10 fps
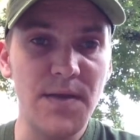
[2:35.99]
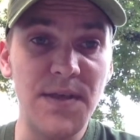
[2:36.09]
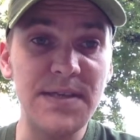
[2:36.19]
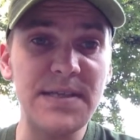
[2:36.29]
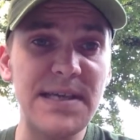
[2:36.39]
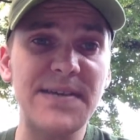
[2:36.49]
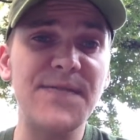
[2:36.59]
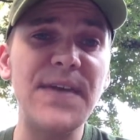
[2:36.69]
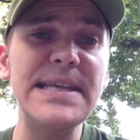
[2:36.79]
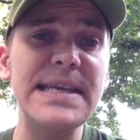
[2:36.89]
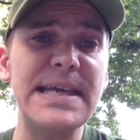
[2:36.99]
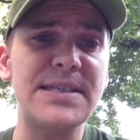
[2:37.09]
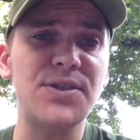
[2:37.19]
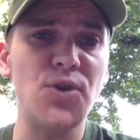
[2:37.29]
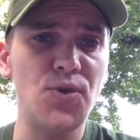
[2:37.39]
this isn't a convenient
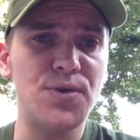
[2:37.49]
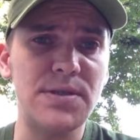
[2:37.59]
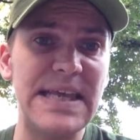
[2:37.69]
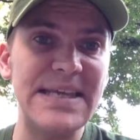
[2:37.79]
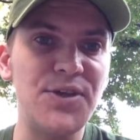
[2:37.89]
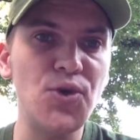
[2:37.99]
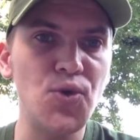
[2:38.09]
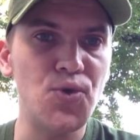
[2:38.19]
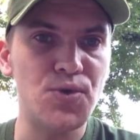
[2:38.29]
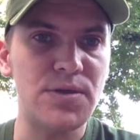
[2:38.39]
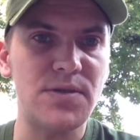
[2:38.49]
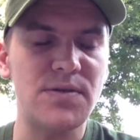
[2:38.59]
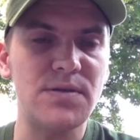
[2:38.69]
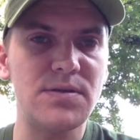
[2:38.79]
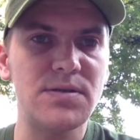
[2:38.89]
excuse. They used
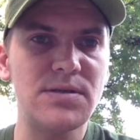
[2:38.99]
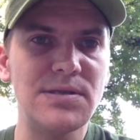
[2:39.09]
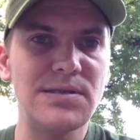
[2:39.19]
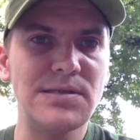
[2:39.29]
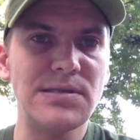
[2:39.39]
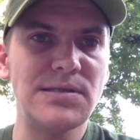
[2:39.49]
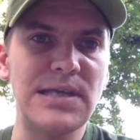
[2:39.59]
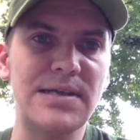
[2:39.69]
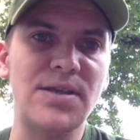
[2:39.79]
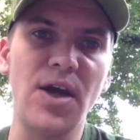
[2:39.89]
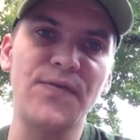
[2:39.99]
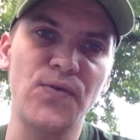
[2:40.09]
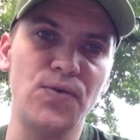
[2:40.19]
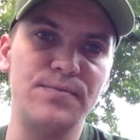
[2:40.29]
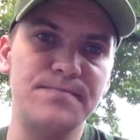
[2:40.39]
that
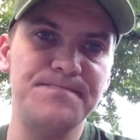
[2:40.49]
typhoon